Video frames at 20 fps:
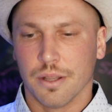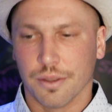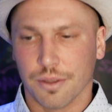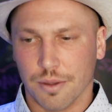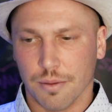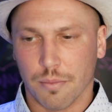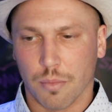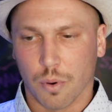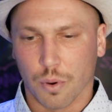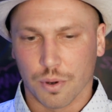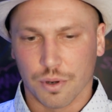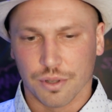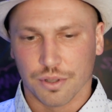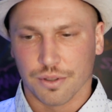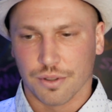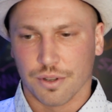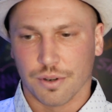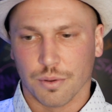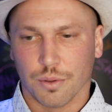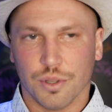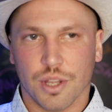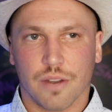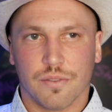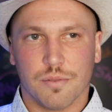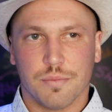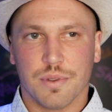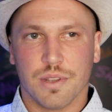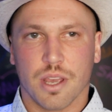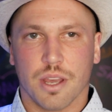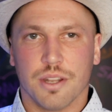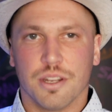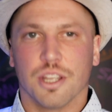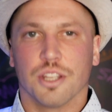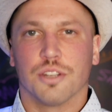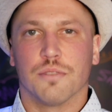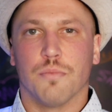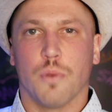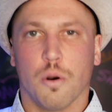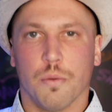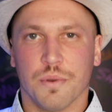there will never be any
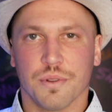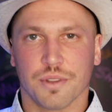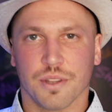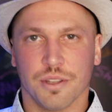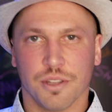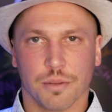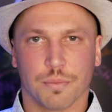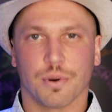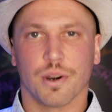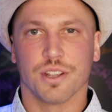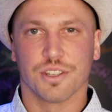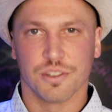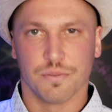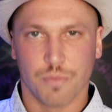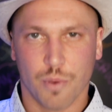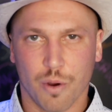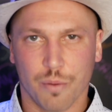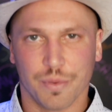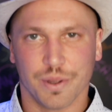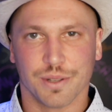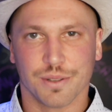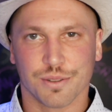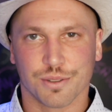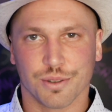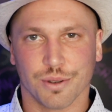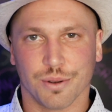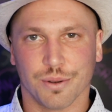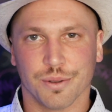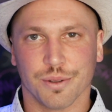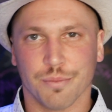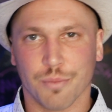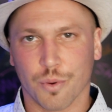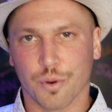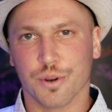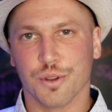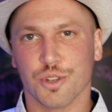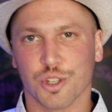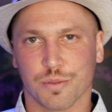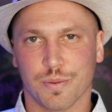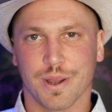other moment than the present moment. So the more
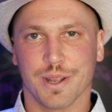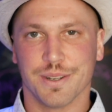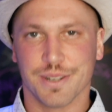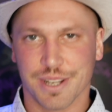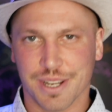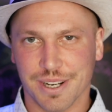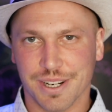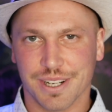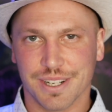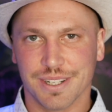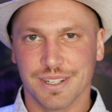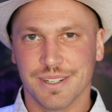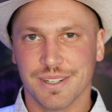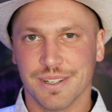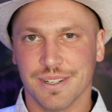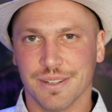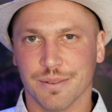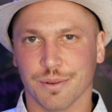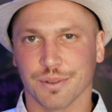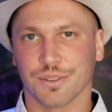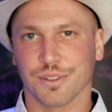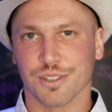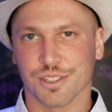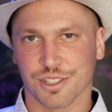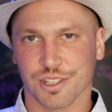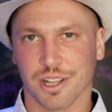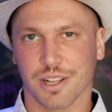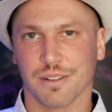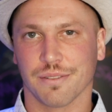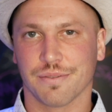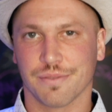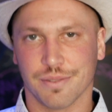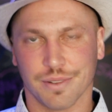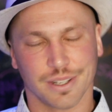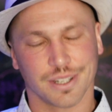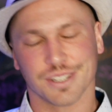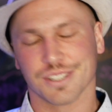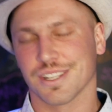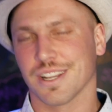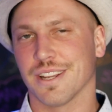you spend here with yourself,
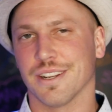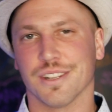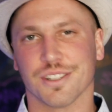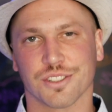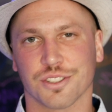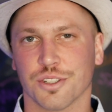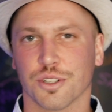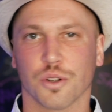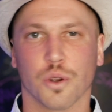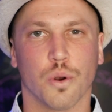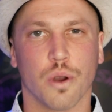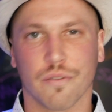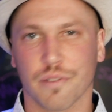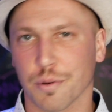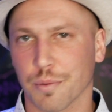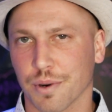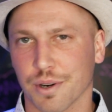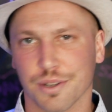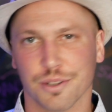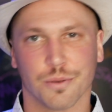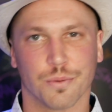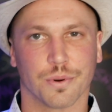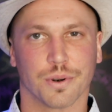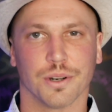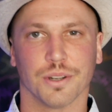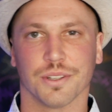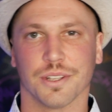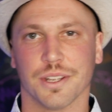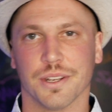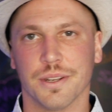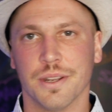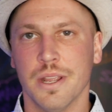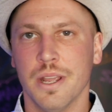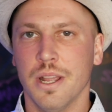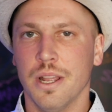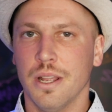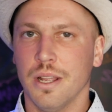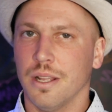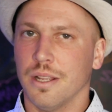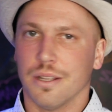like I said, it's going to go everywhere in the world, and
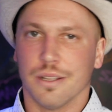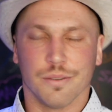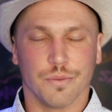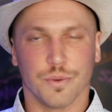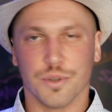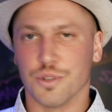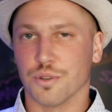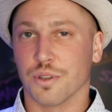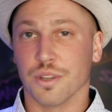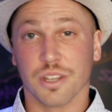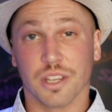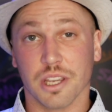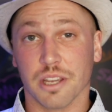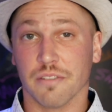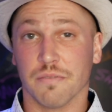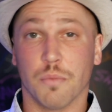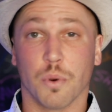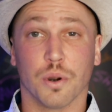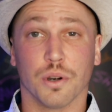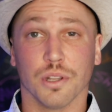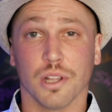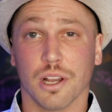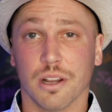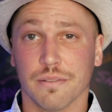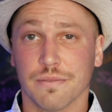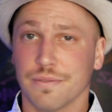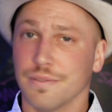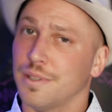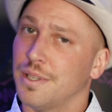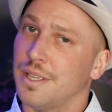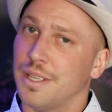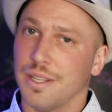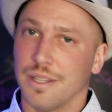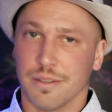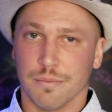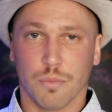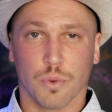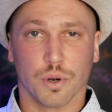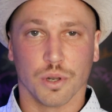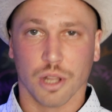when you can give more love
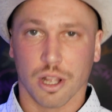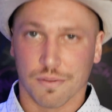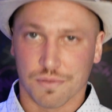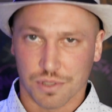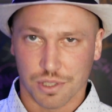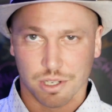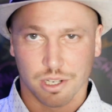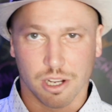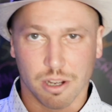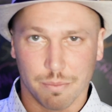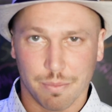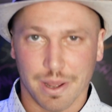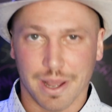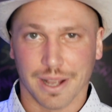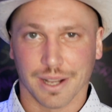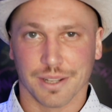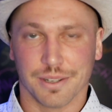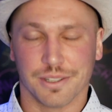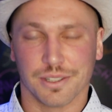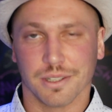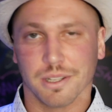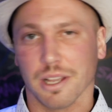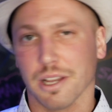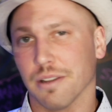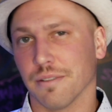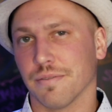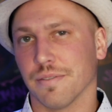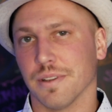is going to come back into your life,